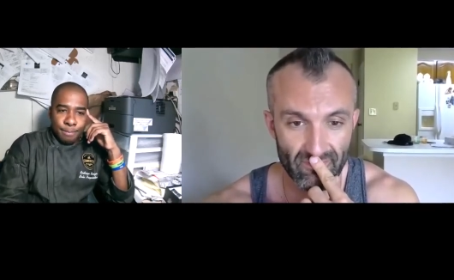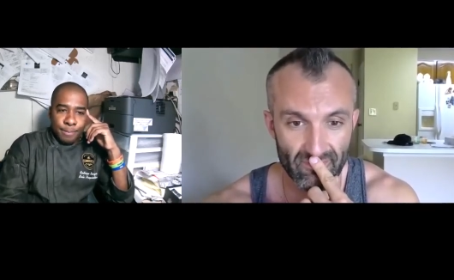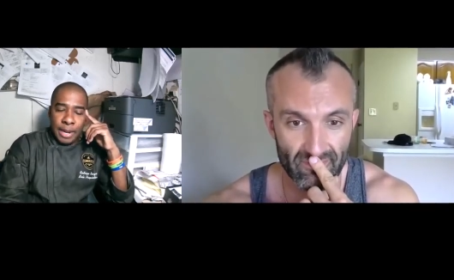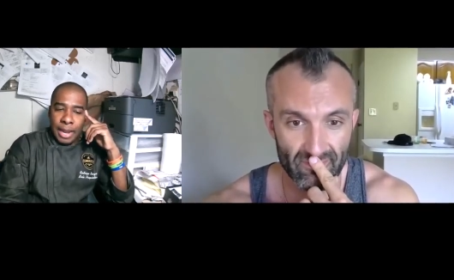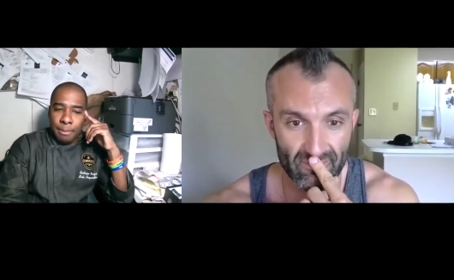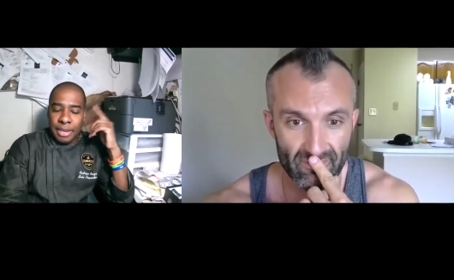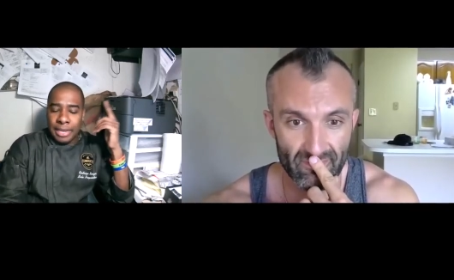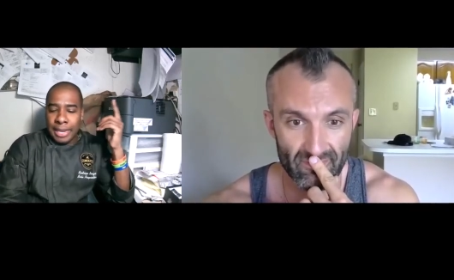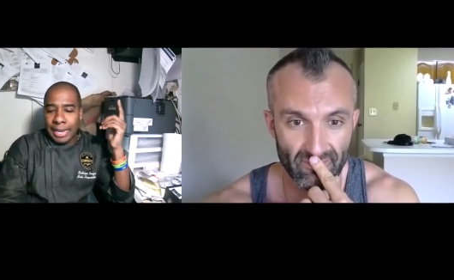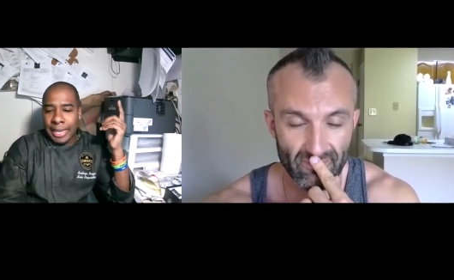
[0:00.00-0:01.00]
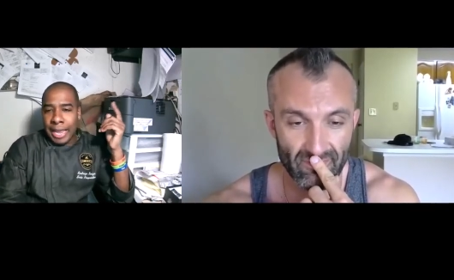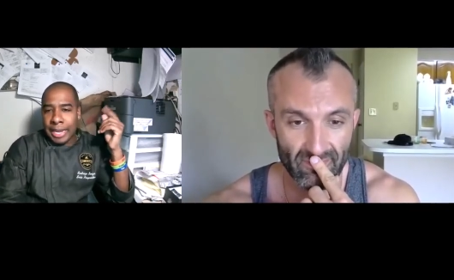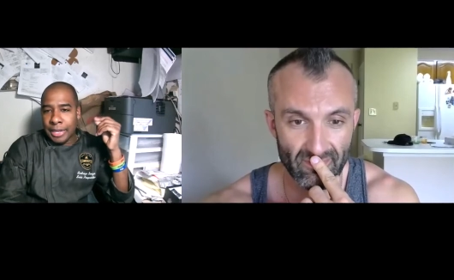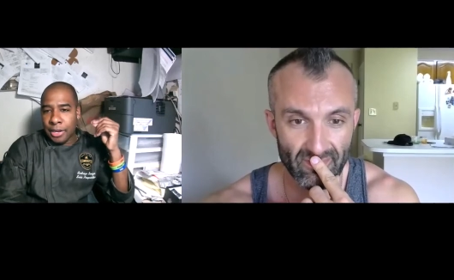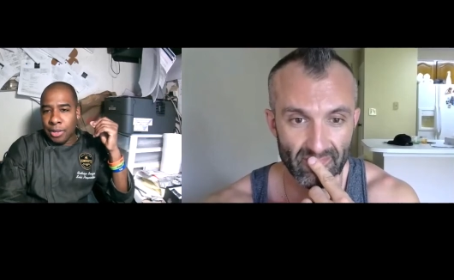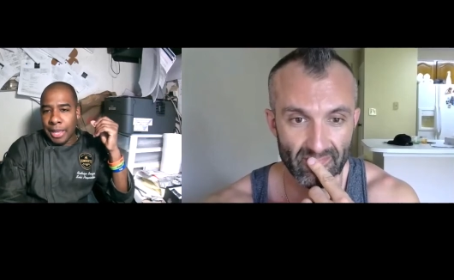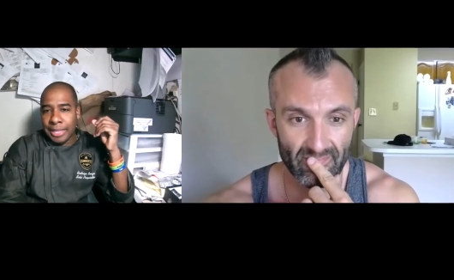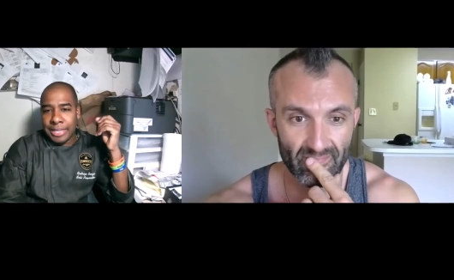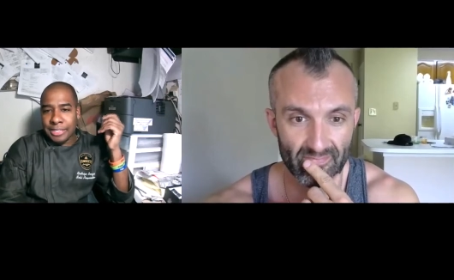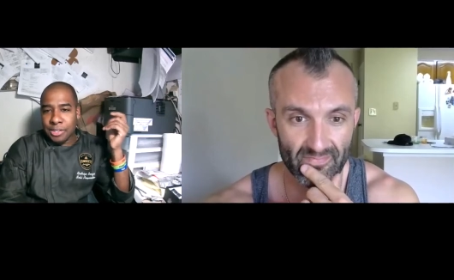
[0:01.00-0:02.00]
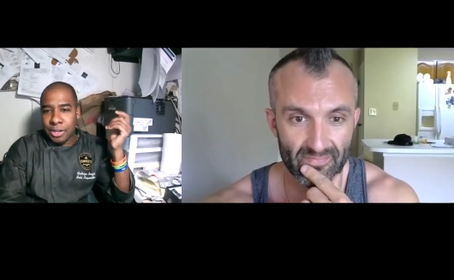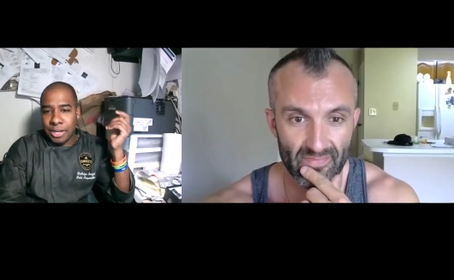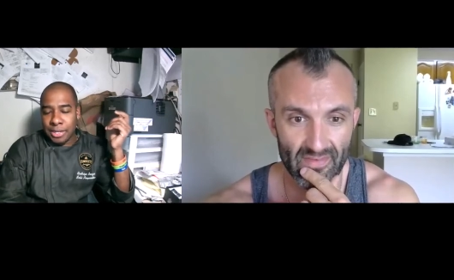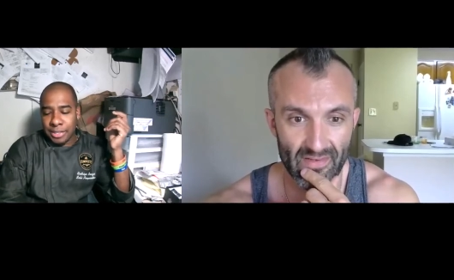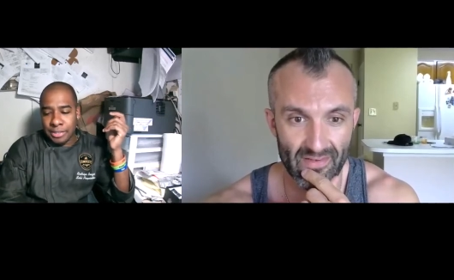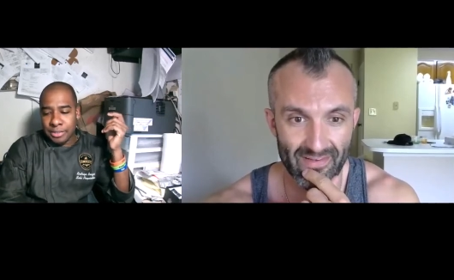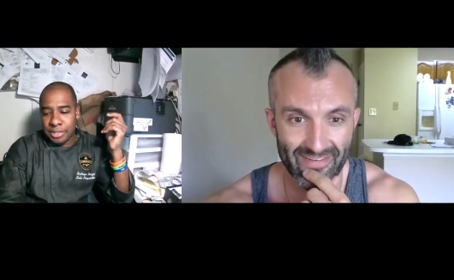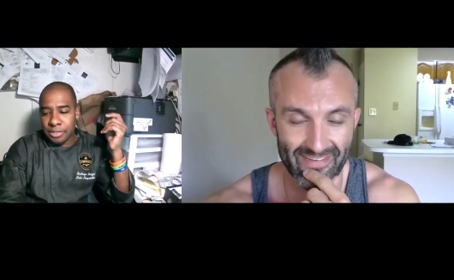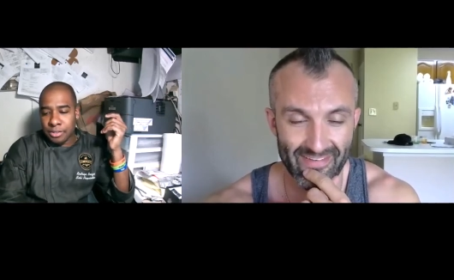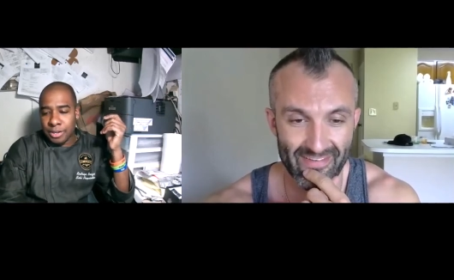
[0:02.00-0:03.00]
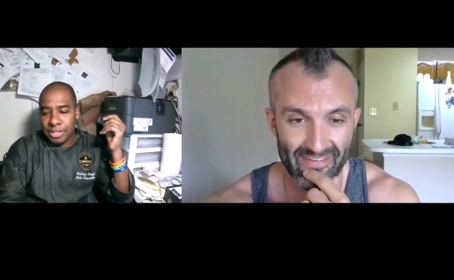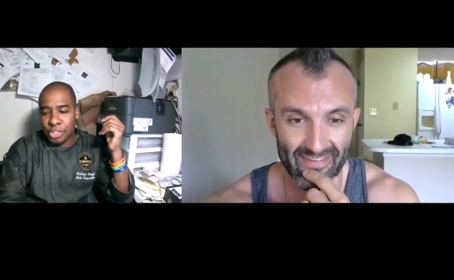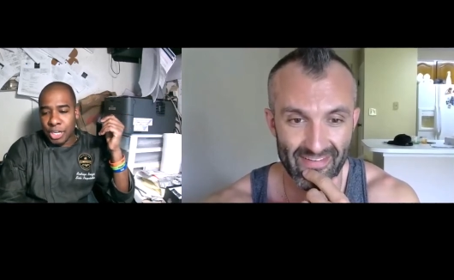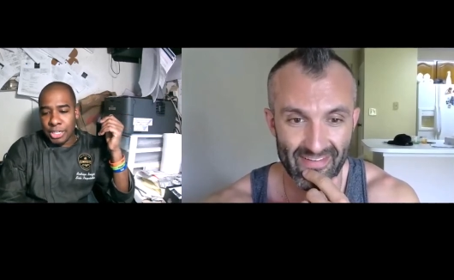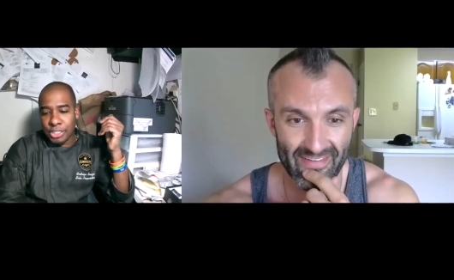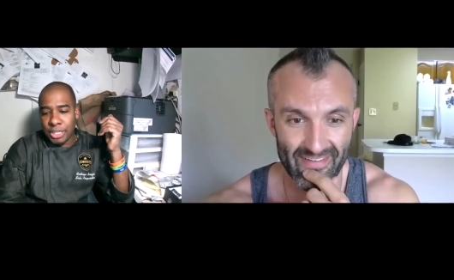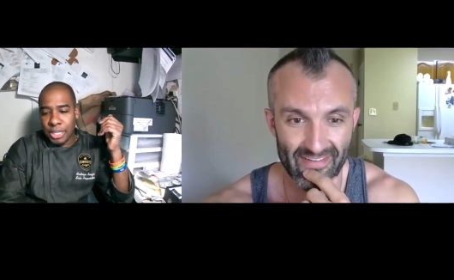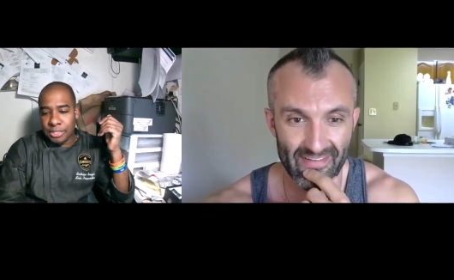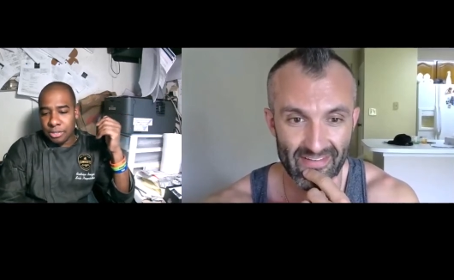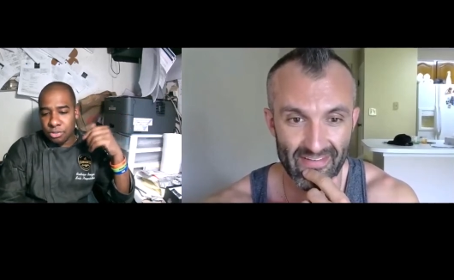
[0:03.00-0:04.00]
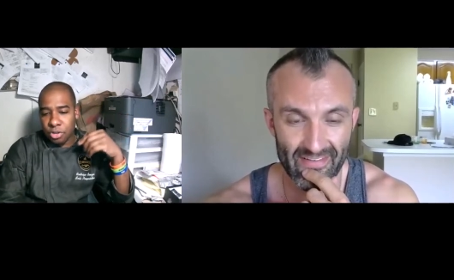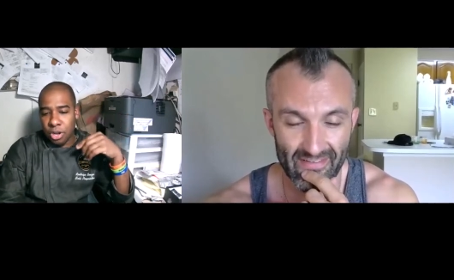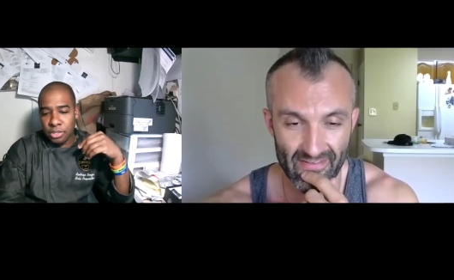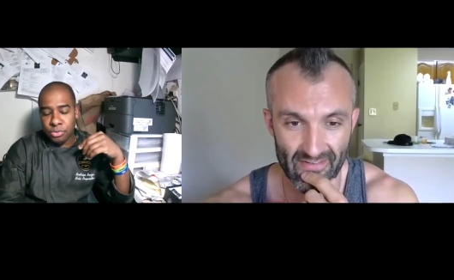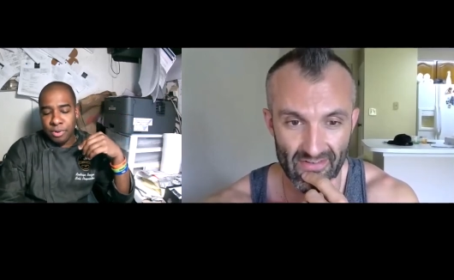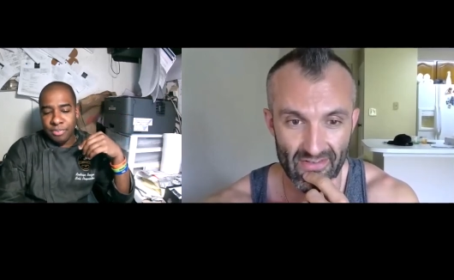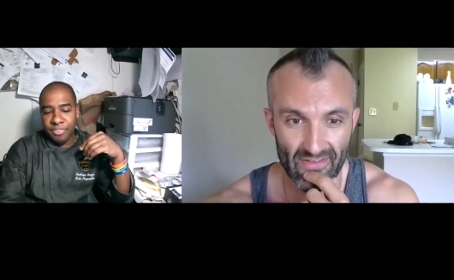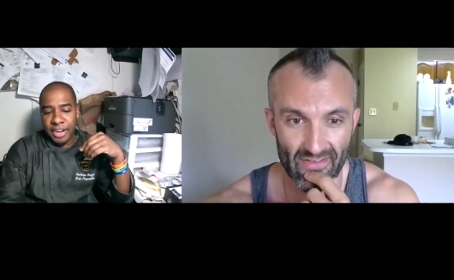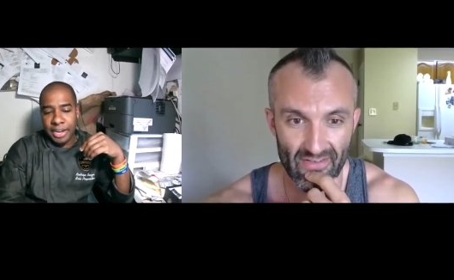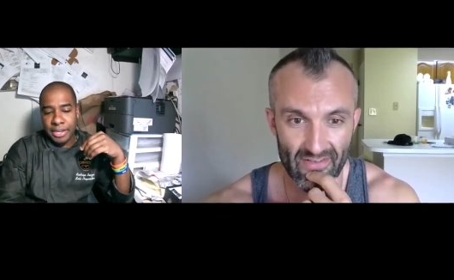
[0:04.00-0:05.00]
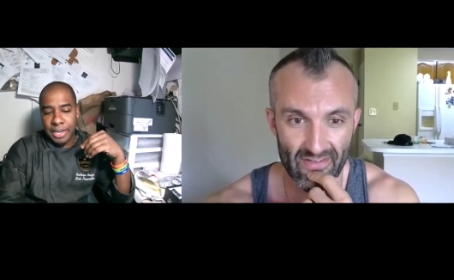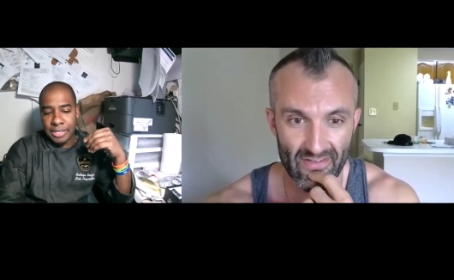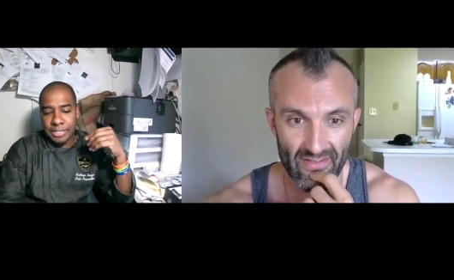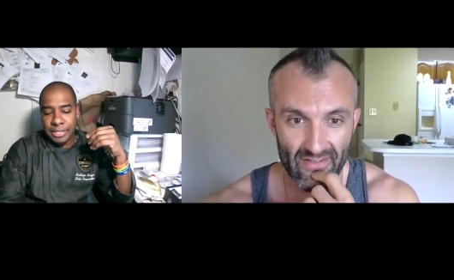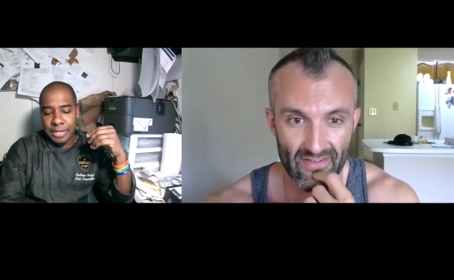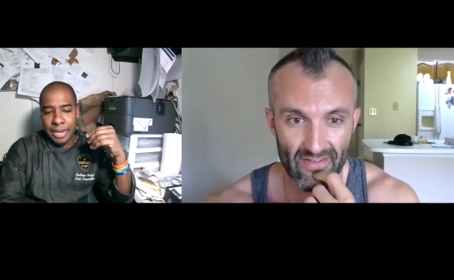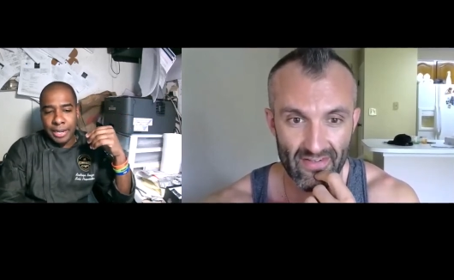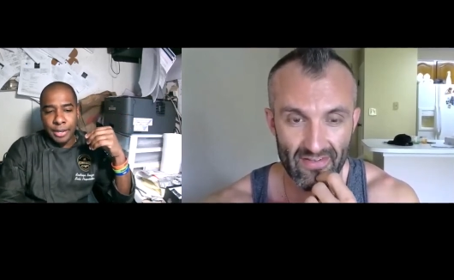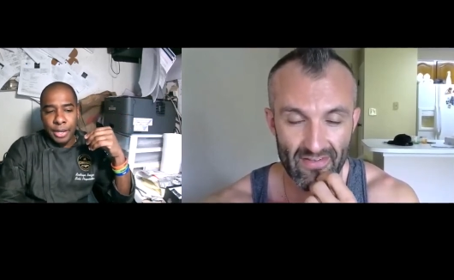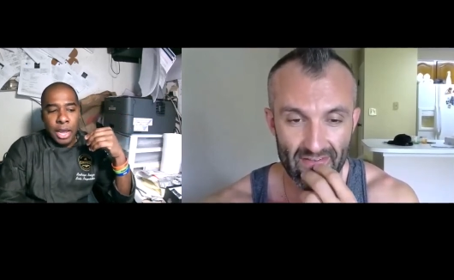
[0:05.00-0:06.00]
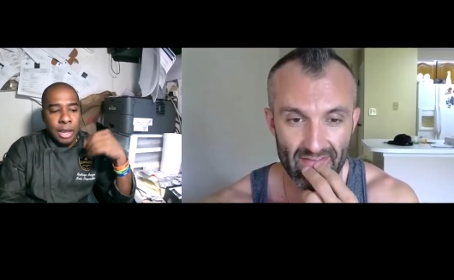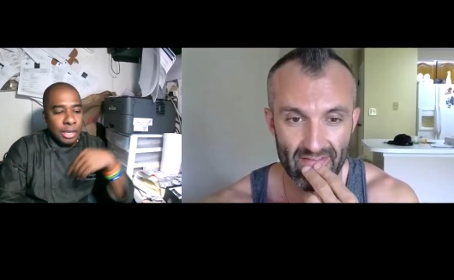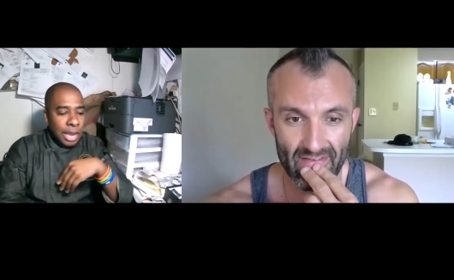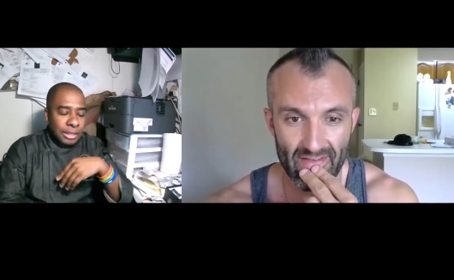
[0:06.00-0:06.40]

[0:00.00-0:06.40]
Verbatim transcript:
Speaker 1: but I mean, again, you know, like this is gonna change things. I was talking to a friend yesterday. Yeah, I